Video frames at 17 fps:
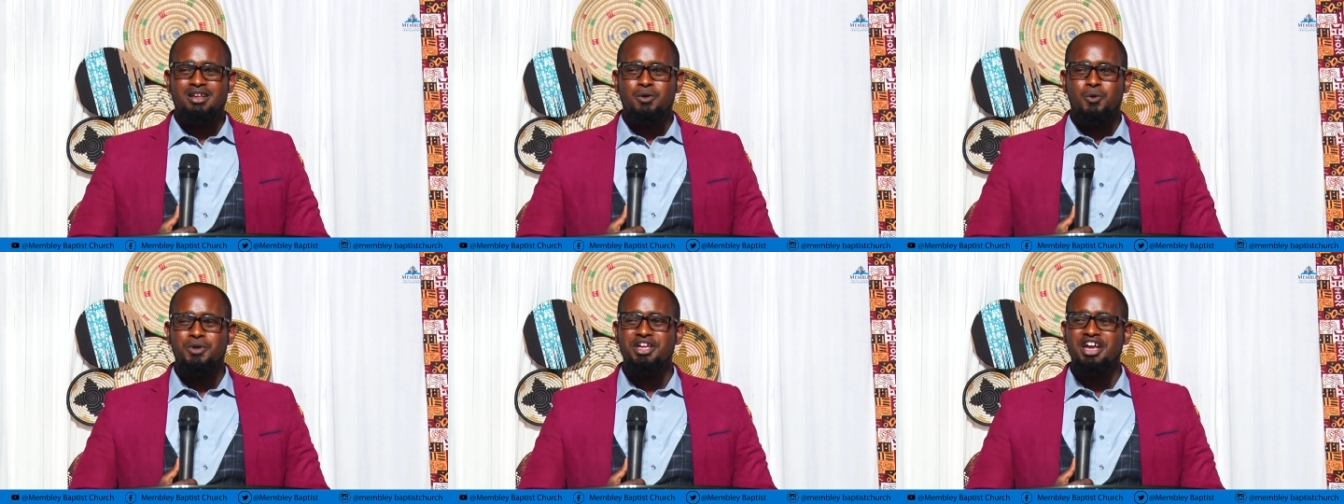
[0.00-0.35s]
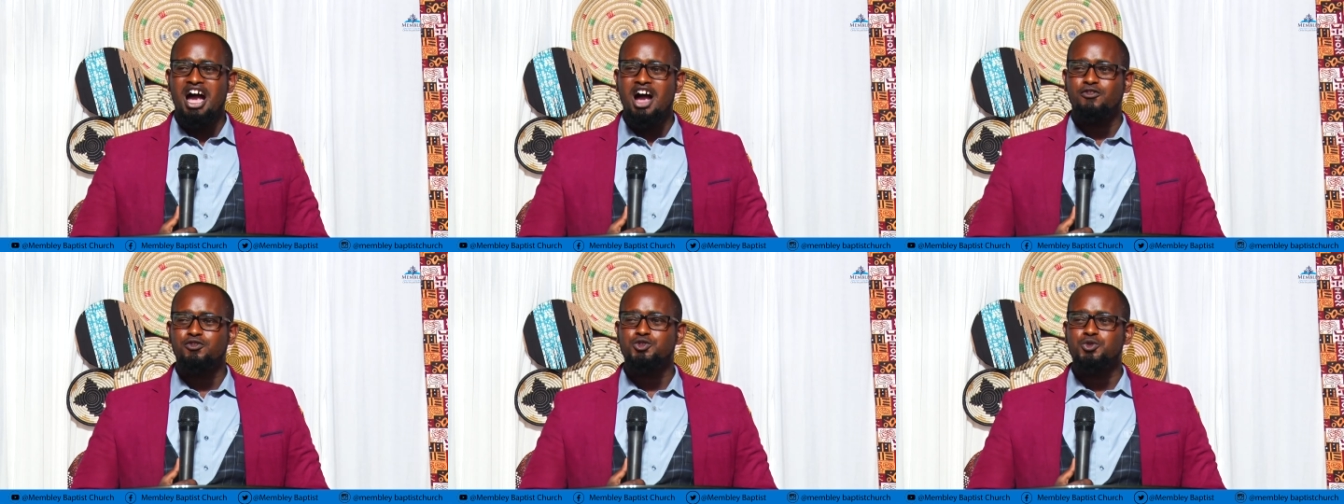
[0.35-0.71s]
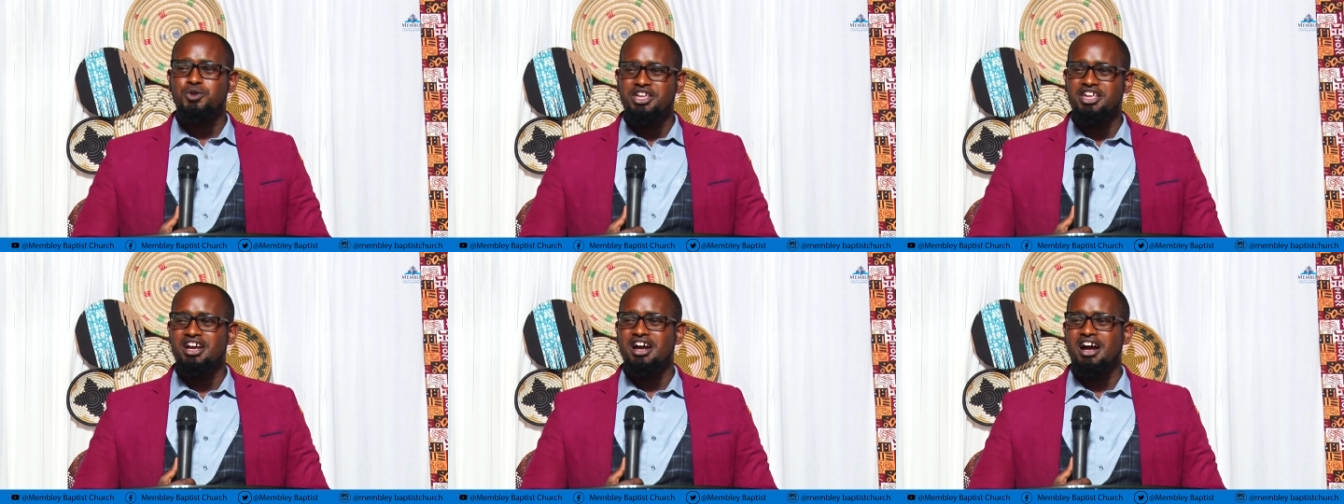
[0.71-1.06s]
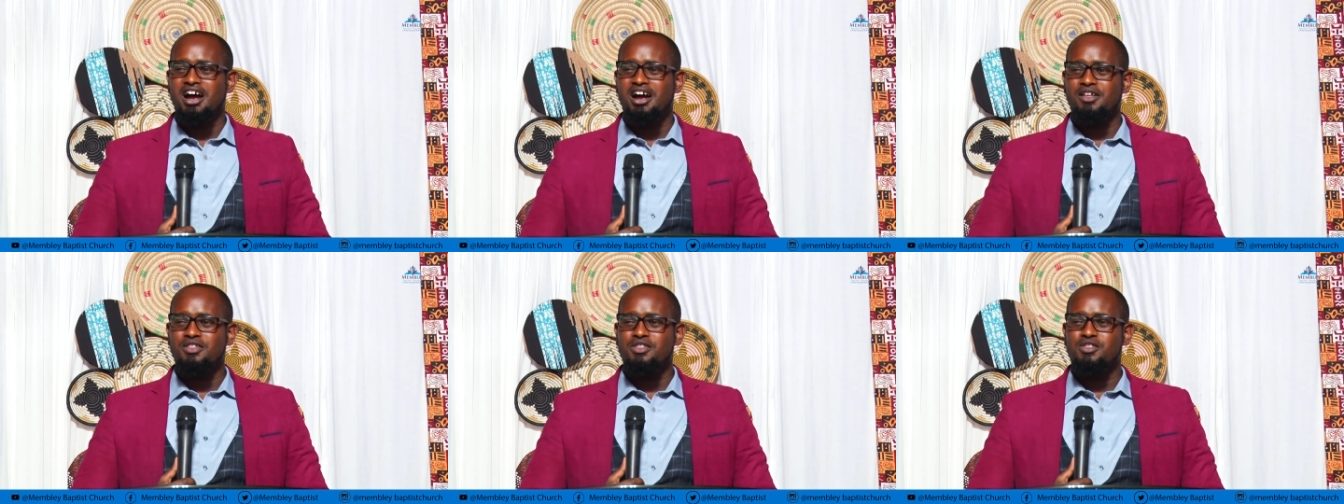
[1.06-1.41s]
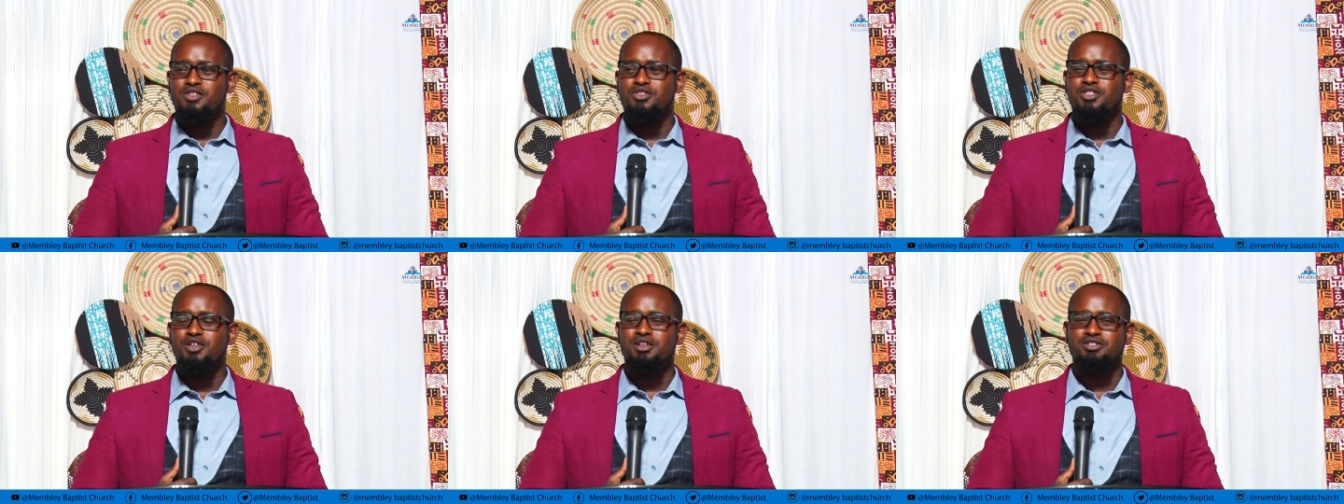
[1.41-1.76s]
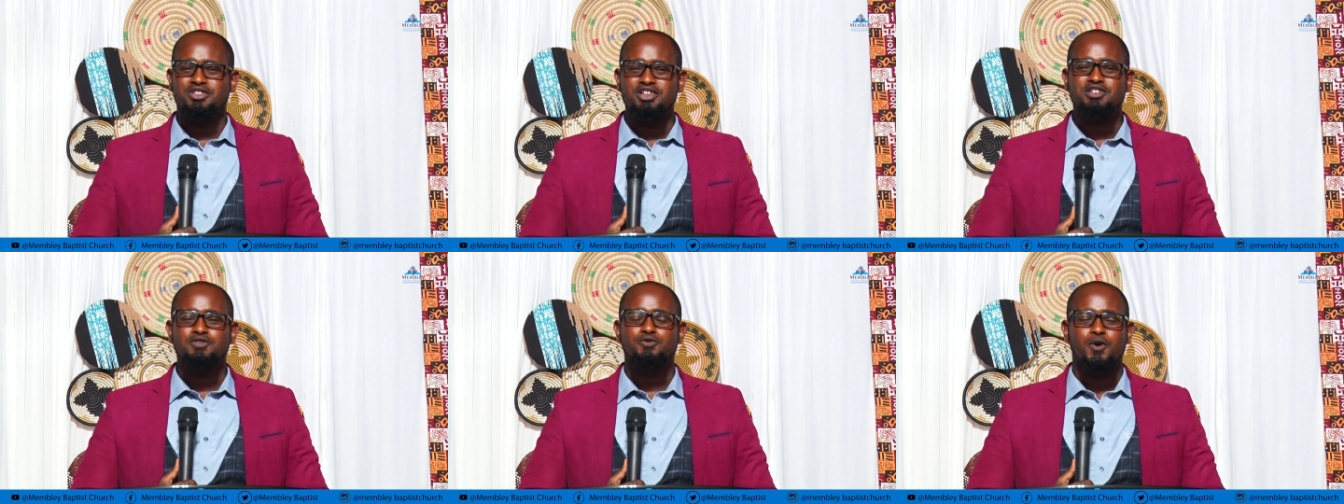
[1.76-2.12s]
We have to hear
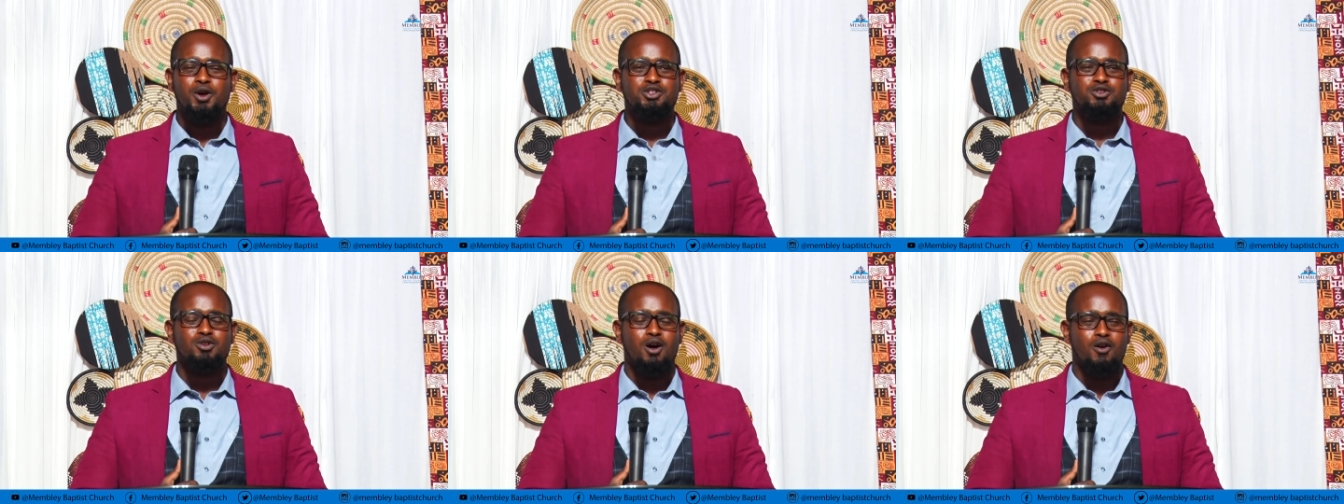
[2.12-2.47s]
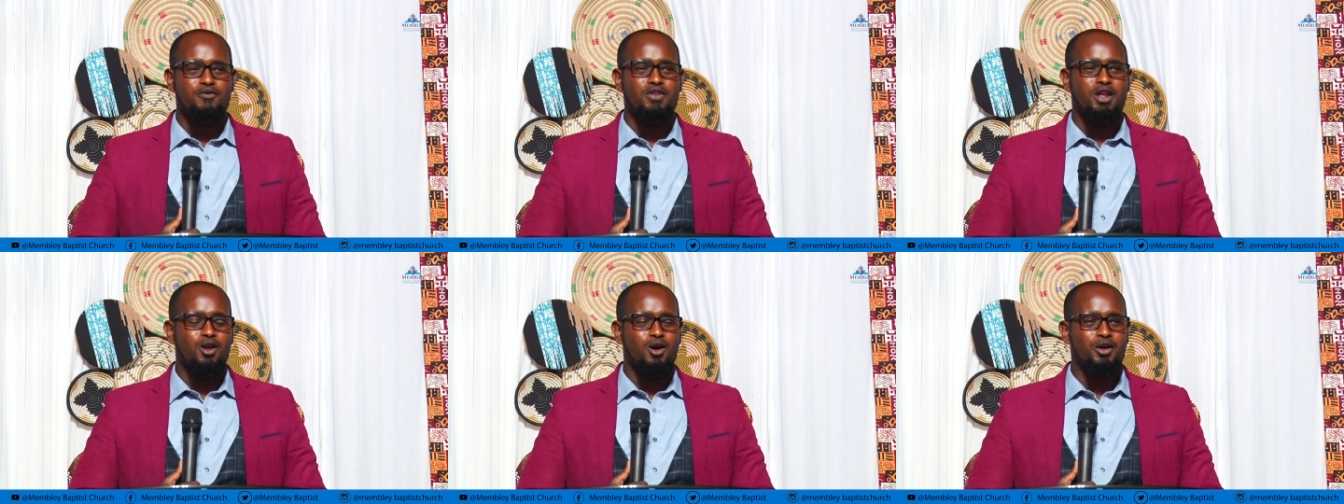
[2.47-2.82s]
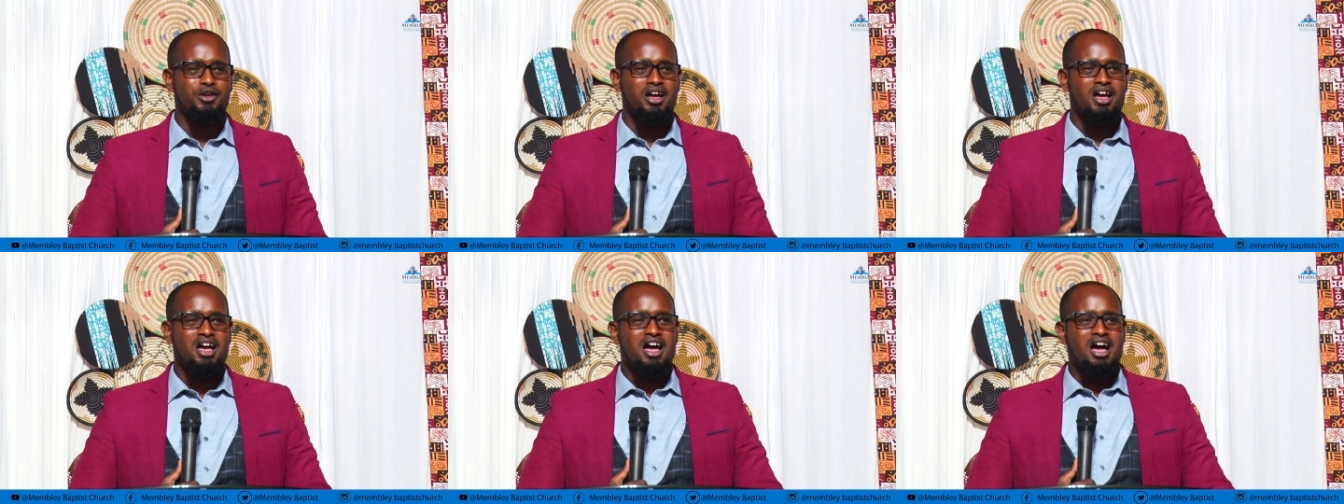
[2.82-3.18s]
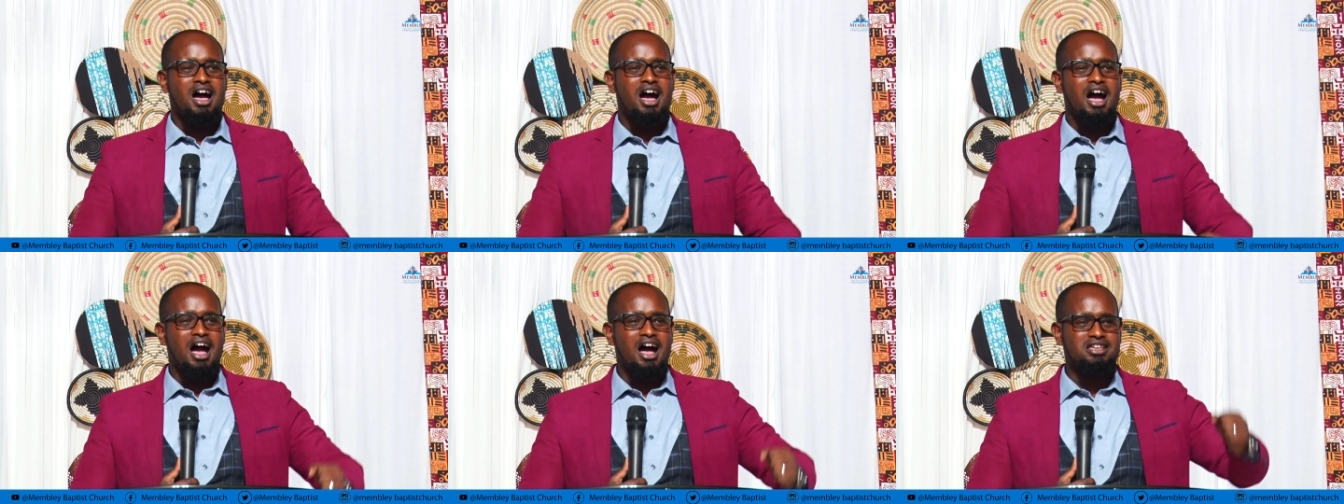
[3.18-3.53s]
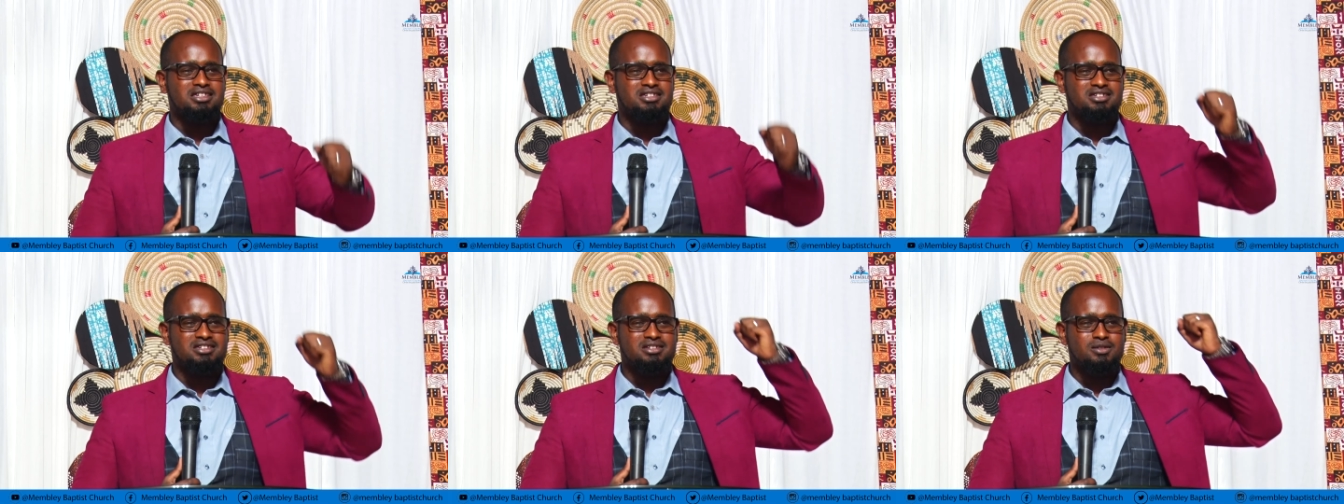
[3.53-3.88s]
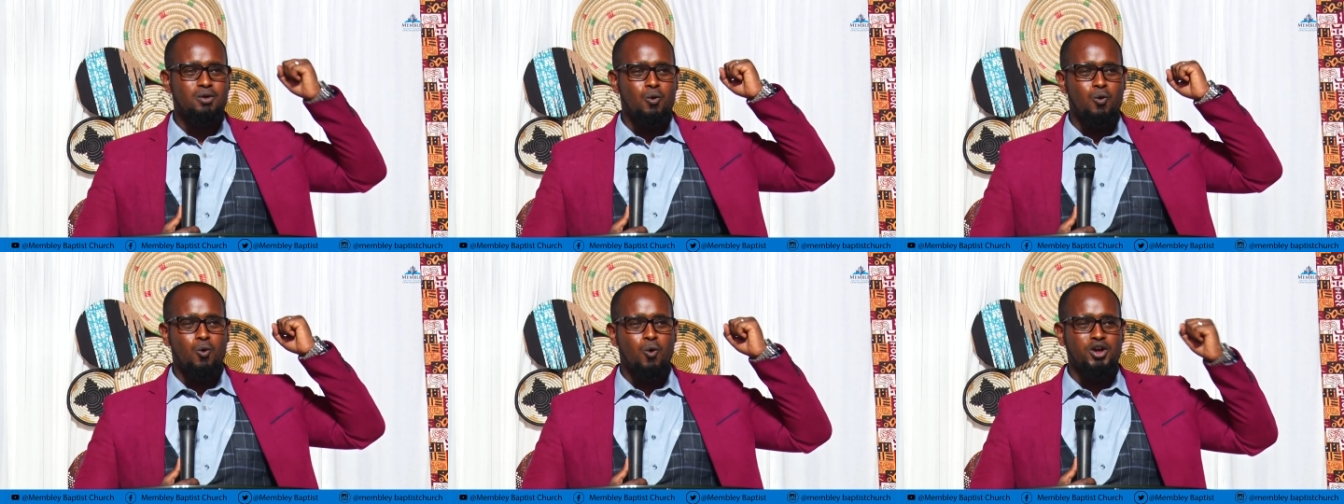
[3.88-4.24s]
this voice of the Lord as
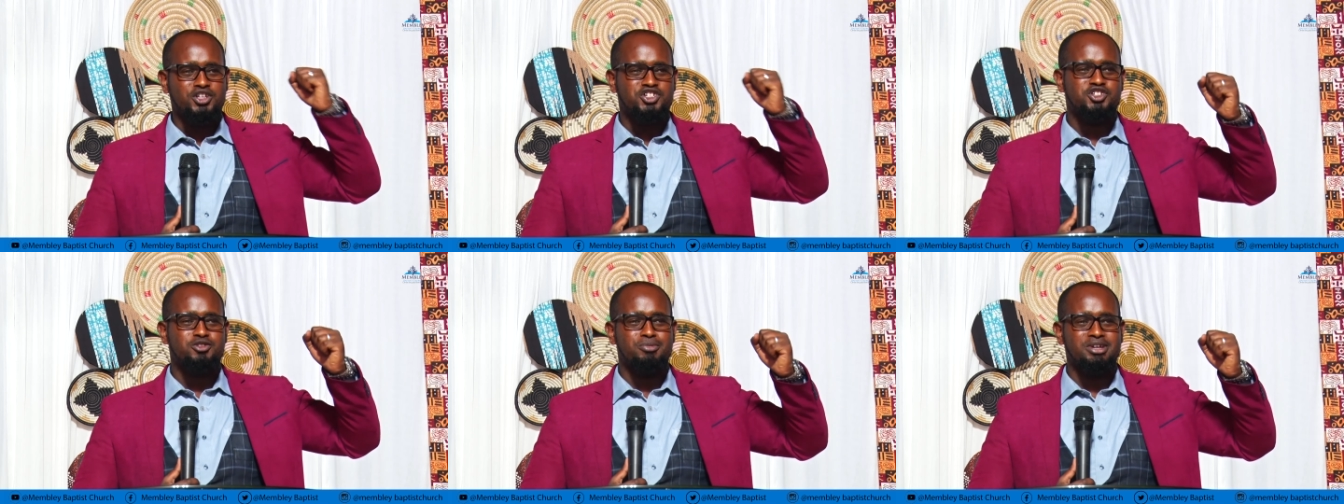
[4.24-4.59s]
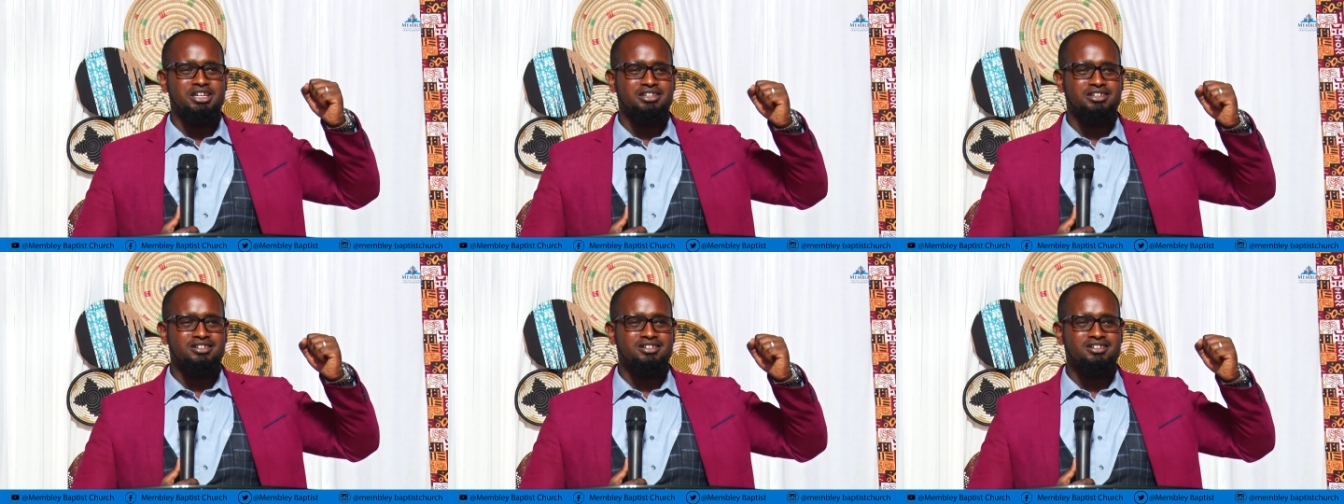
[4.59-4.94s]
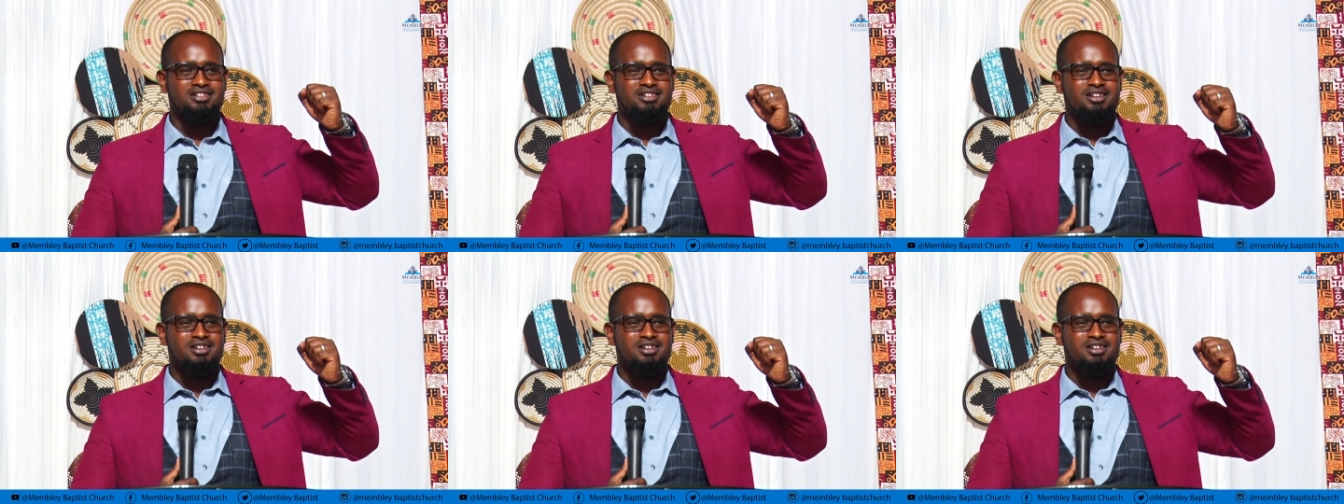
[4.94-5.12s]
watchmen.